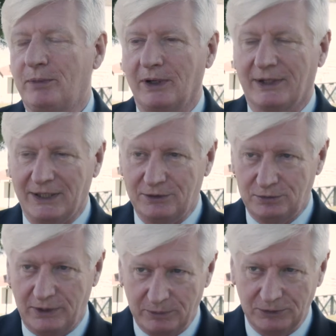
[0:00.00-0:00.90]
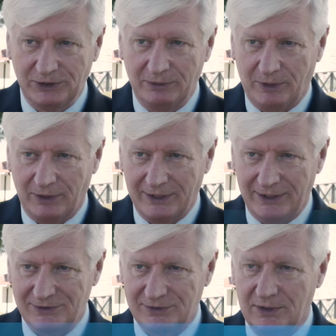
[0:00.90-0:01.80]
markets to emerging
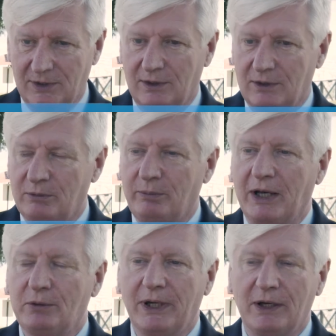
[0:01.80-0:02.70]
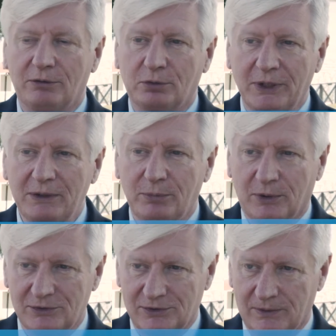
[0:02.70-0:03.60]
markets by way of green
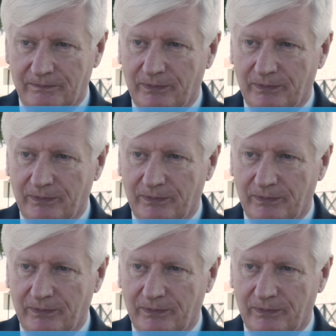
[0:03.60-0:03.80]
bonds